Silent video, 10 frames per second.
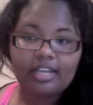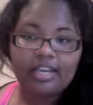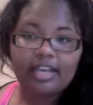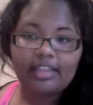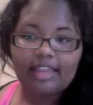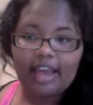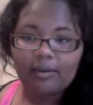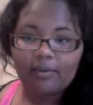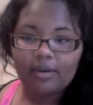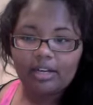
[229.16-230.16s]
And
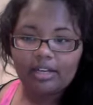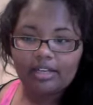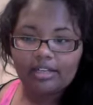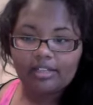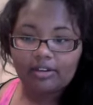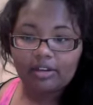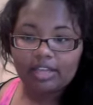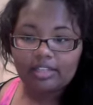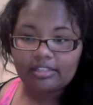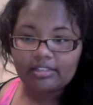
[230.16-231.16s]
that was,
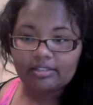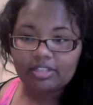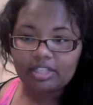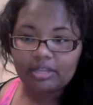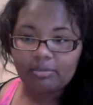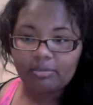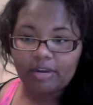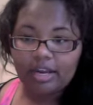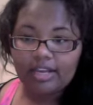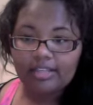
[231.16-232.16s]
okay, the Associated
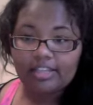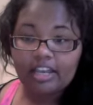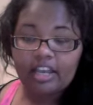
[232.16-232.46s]
Press,